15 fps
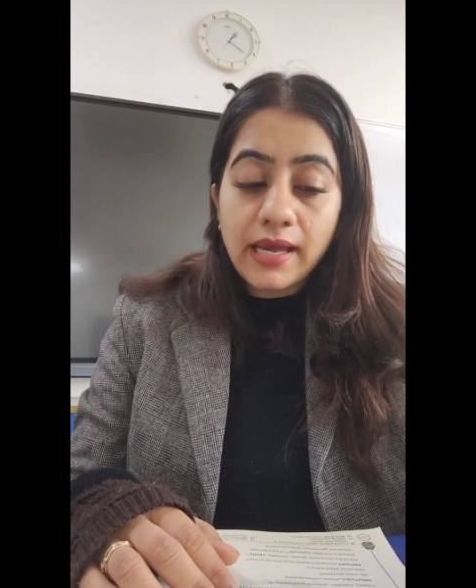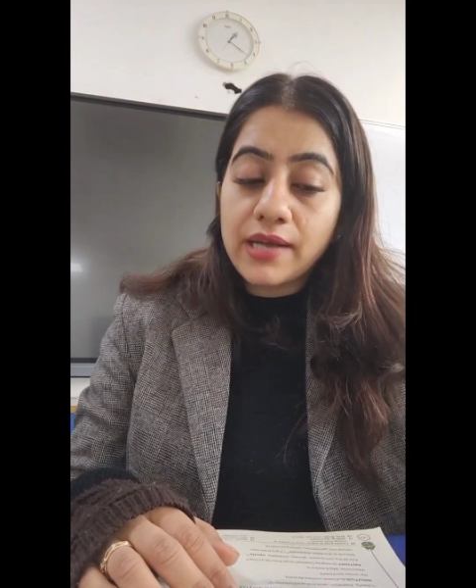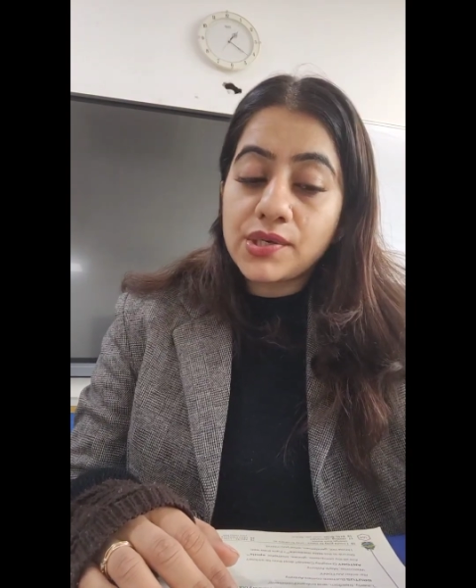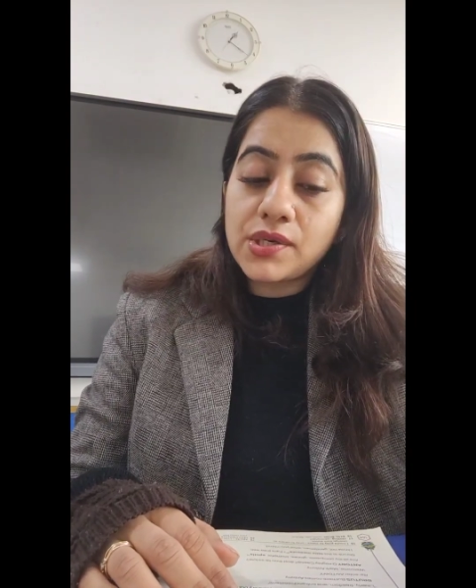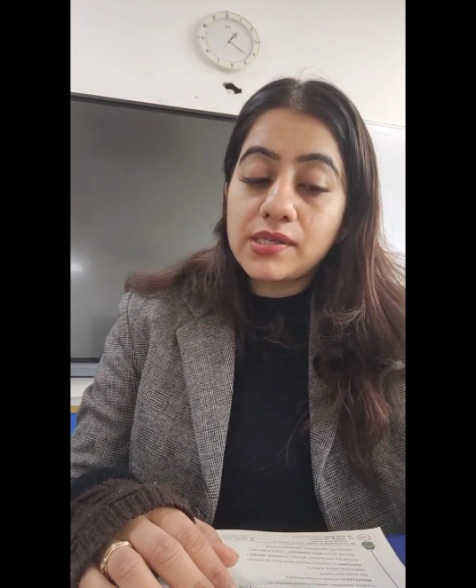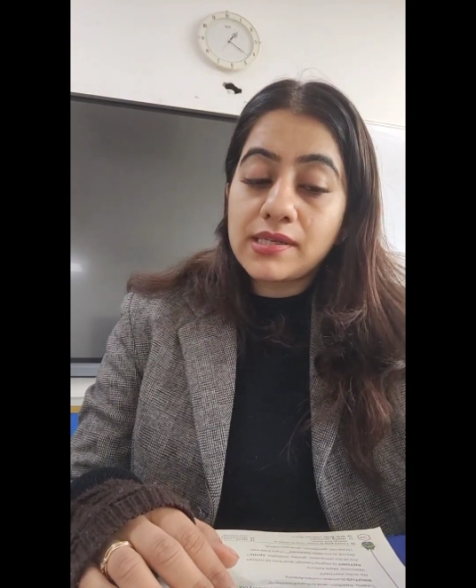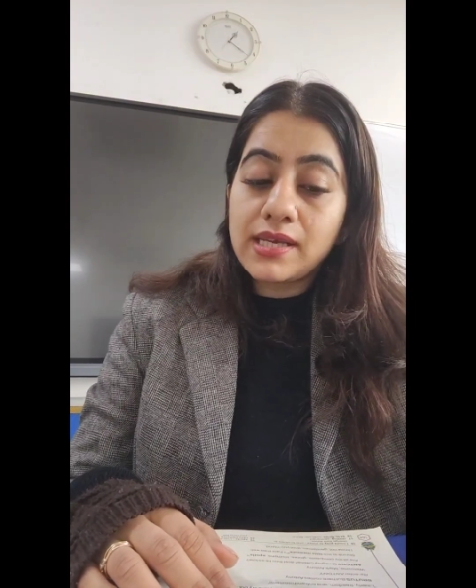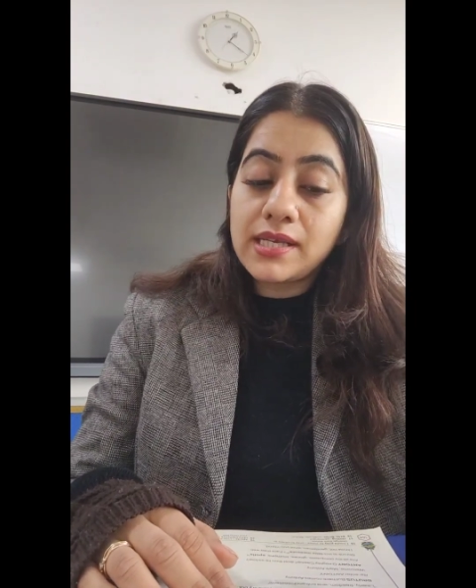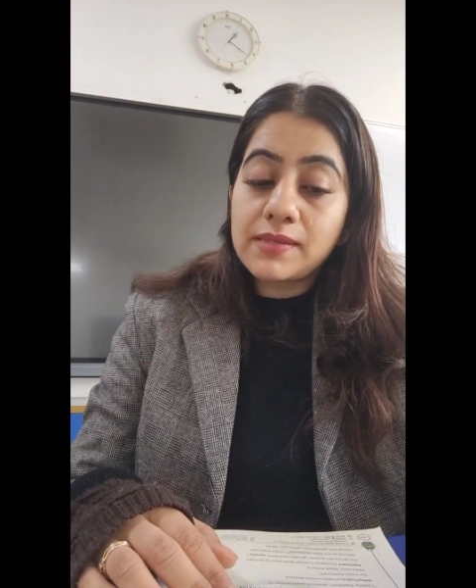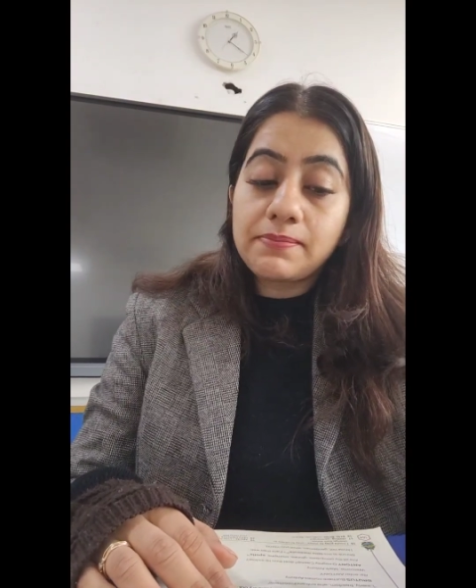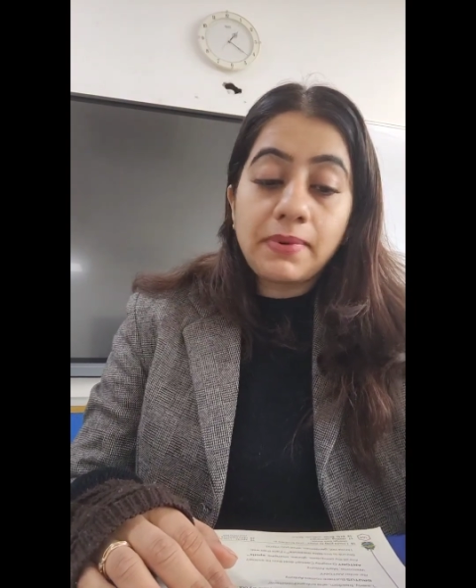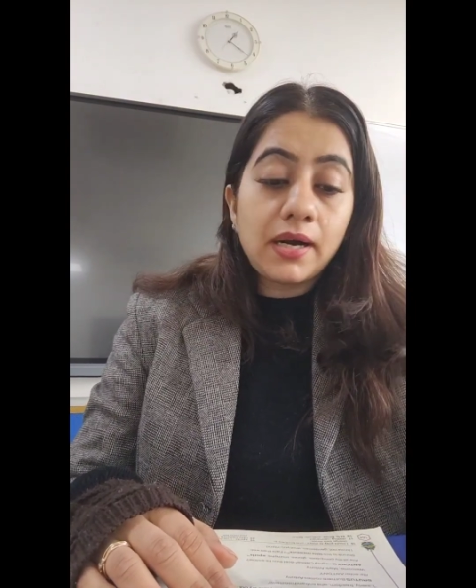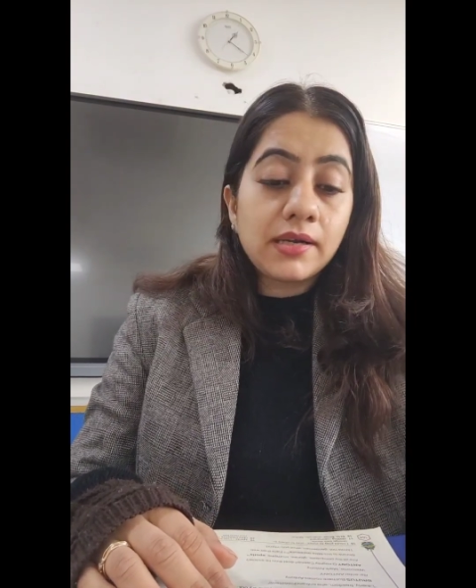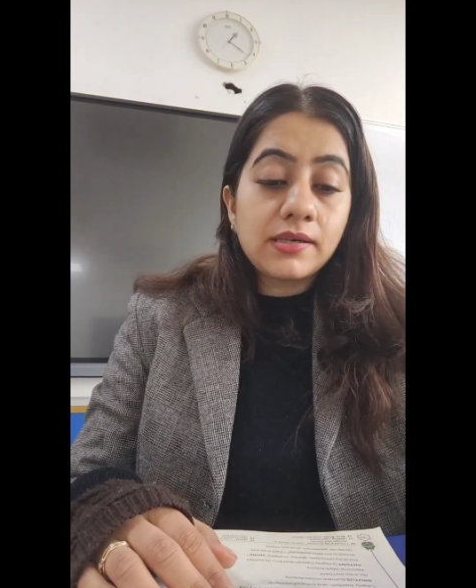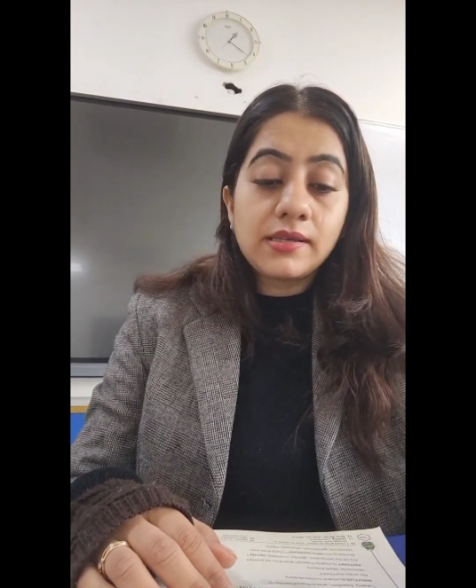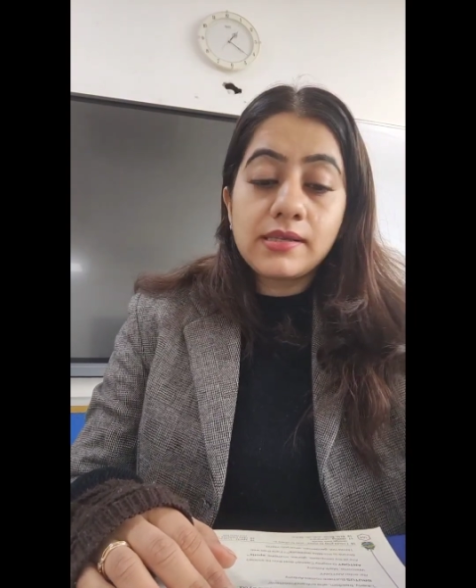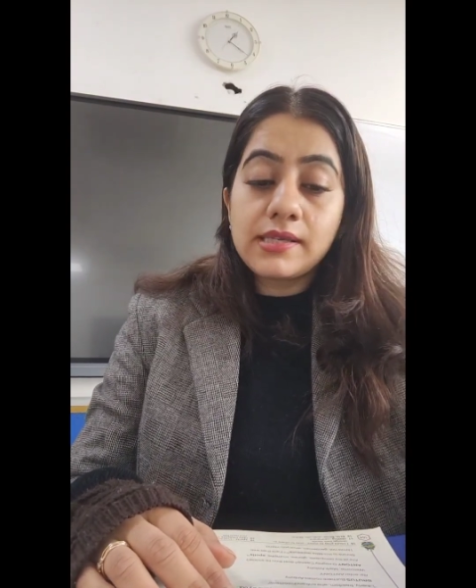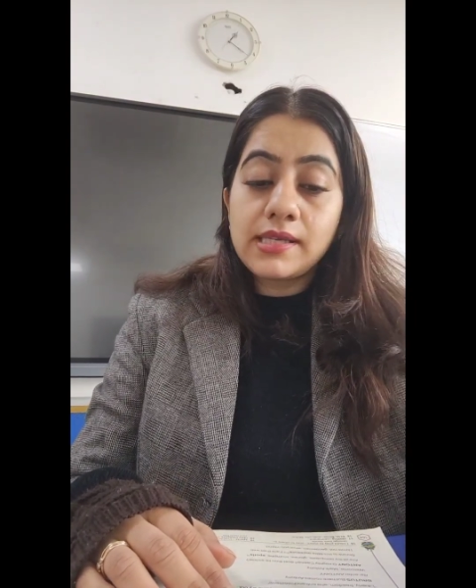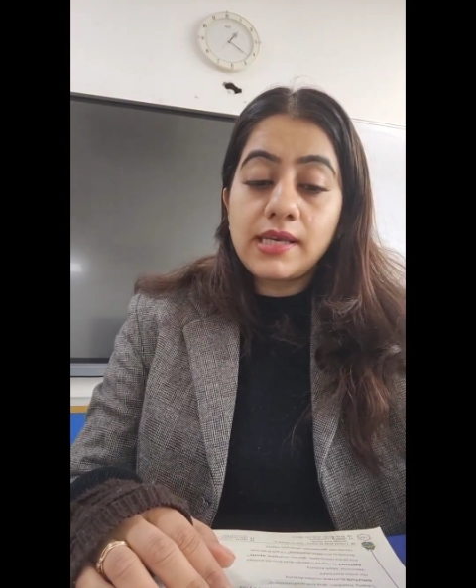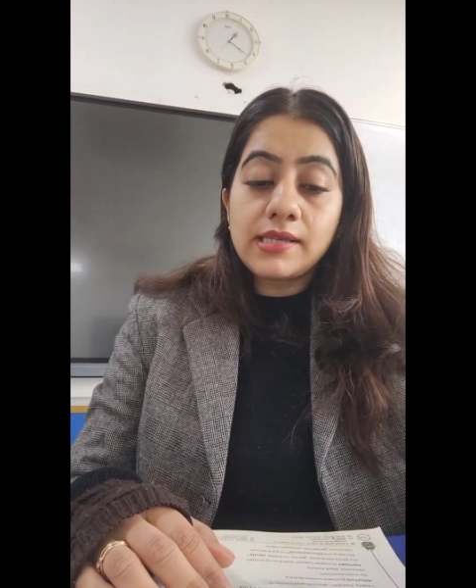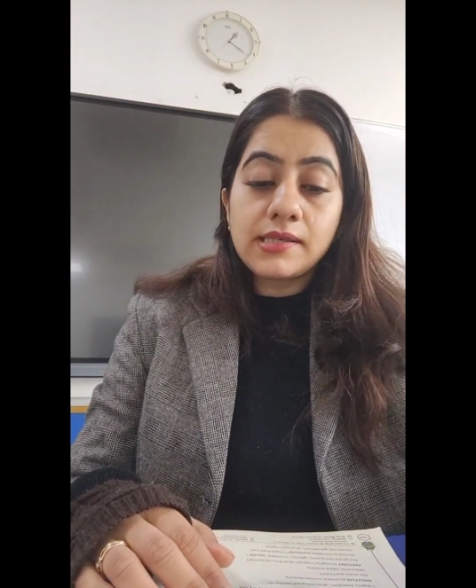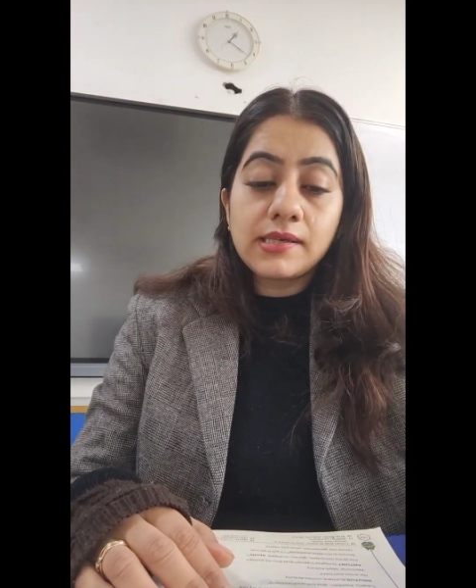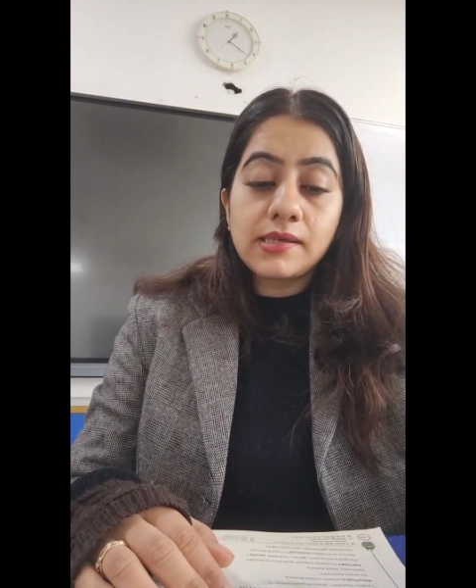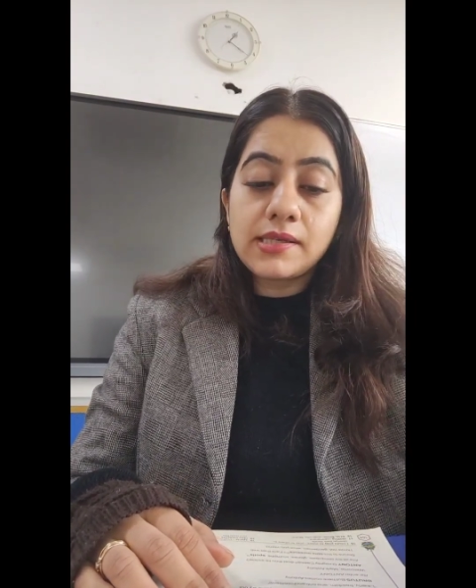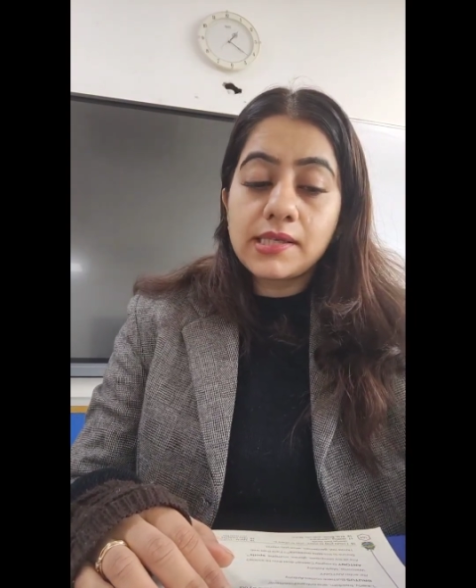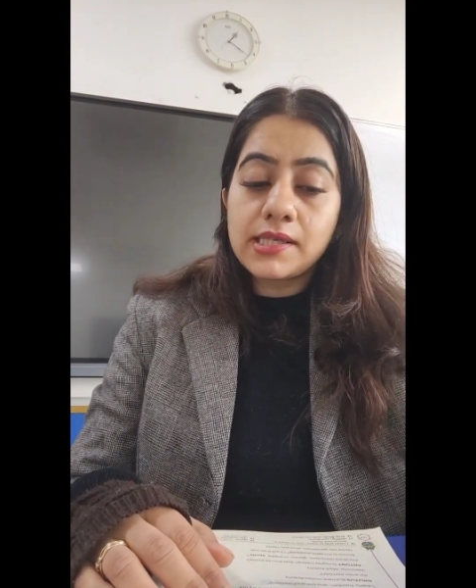Cassius says, "Pardon, Caesar,